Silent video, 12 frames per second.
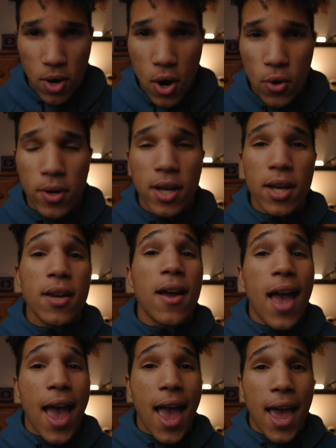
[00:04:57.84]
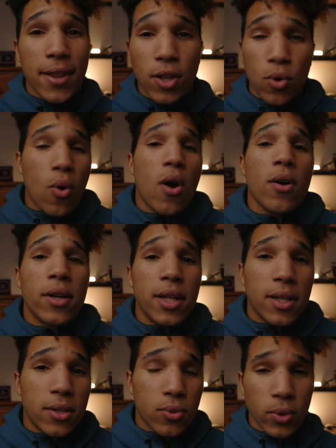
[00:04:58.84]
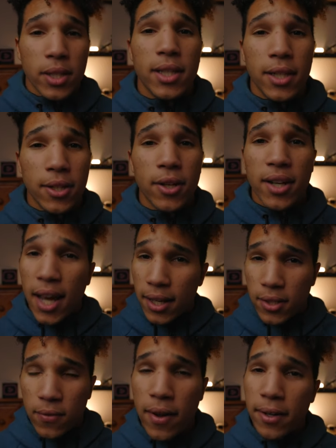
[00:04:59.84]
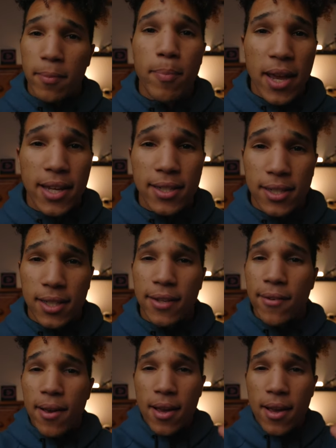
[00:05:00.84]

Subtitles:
Rode, and the quality is really good. It's very bassy,